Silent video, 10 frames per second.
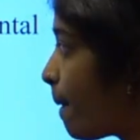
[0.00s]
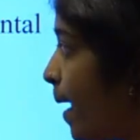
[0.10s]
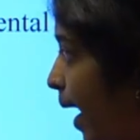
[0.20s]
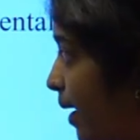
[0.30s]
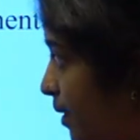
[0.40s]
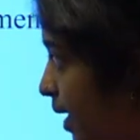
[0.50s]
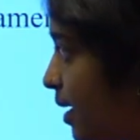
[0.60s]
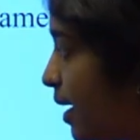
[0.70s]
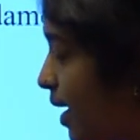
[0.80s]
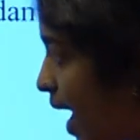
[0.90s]
And
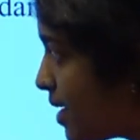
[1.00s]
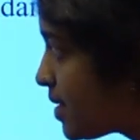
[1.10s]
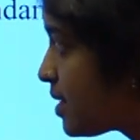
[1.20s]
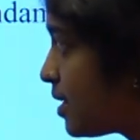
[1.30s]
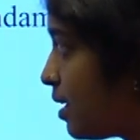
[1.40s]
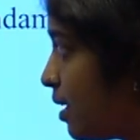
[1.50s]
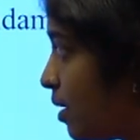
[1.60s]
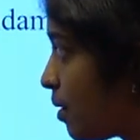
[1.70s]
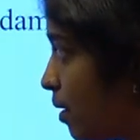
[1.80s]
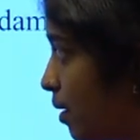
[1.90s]
then last
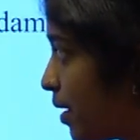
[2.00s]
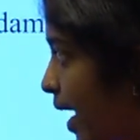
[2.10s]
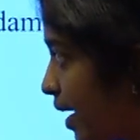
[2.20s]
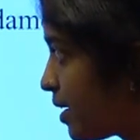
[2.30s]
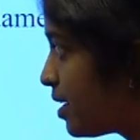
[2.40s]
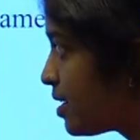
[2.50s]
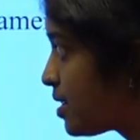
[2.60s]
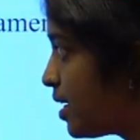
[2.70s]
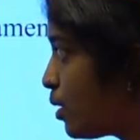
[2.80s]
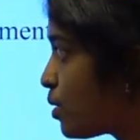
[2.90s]

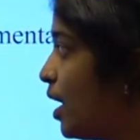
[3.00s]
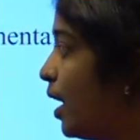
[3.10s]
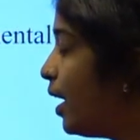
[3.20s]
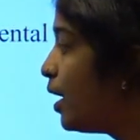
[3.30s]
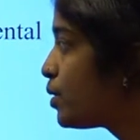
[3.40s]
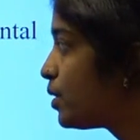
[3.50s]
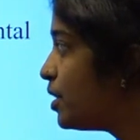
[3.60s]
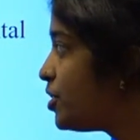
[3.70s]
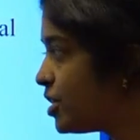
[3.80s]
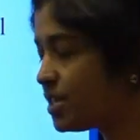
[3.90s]
characteristics is
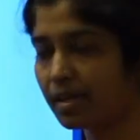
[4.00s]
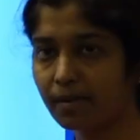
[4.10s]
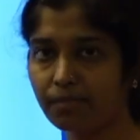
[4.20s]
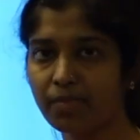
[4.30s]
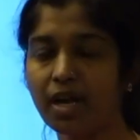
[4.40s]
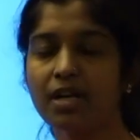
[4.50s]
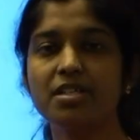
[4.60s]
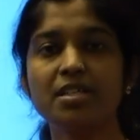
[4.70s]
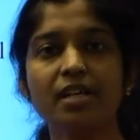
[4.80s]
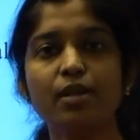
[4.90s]
jitter.
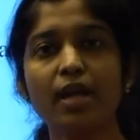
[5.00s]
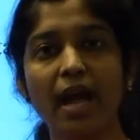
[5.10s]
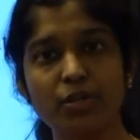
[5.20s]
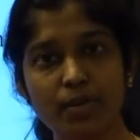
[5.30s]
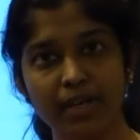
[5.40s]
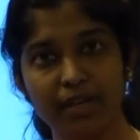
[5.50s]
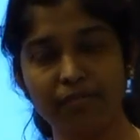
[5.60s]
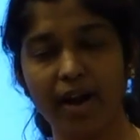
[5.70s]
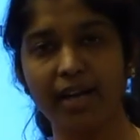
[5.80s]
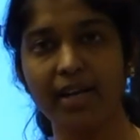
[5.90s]
Jitter is actually
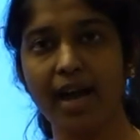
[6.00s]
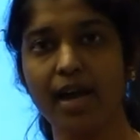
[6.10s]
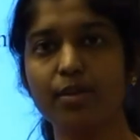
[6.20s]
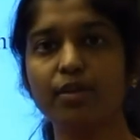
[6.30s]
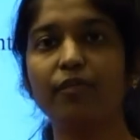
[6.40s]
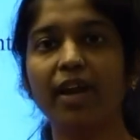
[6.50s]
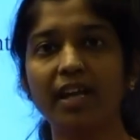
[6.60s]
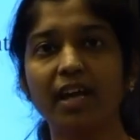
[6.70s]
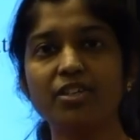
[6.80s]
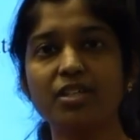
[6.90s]
defined as the
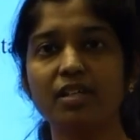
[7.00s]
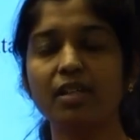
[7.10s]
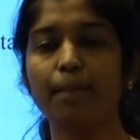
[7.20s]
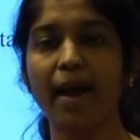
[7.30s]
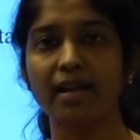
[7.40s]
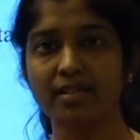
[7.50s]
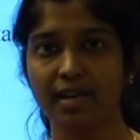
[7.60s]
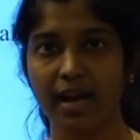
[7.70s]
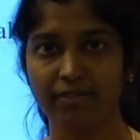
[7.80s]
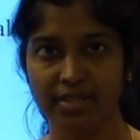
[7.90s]
variation in the packet
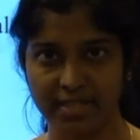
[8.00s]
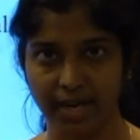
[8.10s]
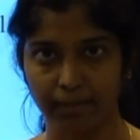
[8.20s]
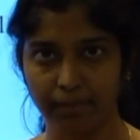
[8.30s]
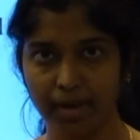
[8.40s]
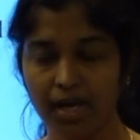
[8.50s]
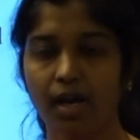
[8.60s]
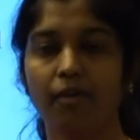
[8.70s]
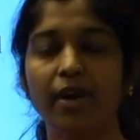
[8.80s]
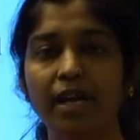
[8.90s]
arrival time.
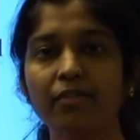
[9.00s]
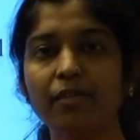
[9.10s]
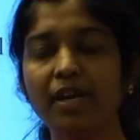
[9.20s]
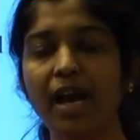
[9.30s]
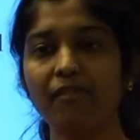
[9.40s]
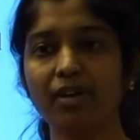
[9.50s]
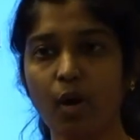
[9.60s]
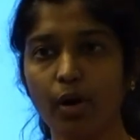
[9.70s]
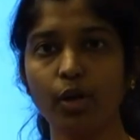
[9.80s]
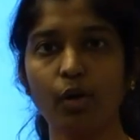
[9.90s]
Whenever we have an
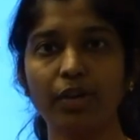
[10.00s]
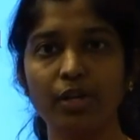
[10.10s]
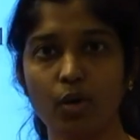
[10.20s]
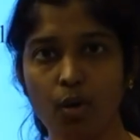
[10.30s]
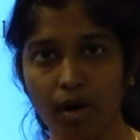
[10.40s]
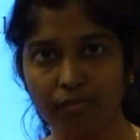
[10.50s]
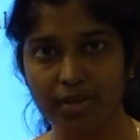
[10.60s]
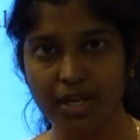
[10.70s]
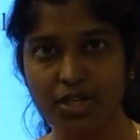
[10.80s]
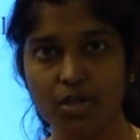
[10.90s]
audio-video
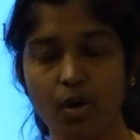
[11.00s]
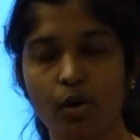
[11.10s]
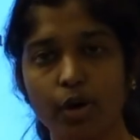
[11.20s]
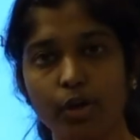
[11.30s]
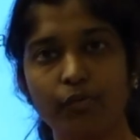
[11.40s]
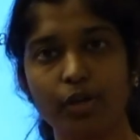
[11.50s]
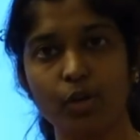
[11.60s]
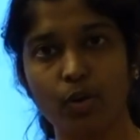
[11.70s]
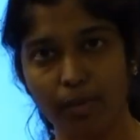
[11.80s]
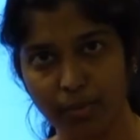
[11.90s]
conversation or
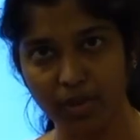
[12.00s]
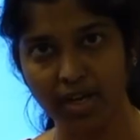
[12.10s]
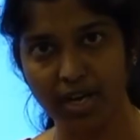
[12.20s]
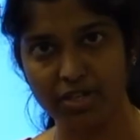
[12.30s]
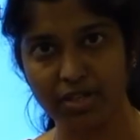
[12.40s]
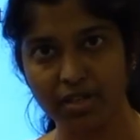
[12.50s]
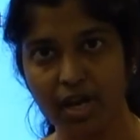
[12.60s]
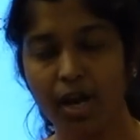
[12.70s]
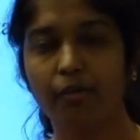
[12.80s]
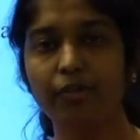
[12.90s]
audio-video communication,
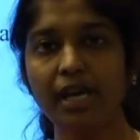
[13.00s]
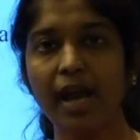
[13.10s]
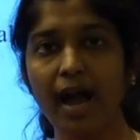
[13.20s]
we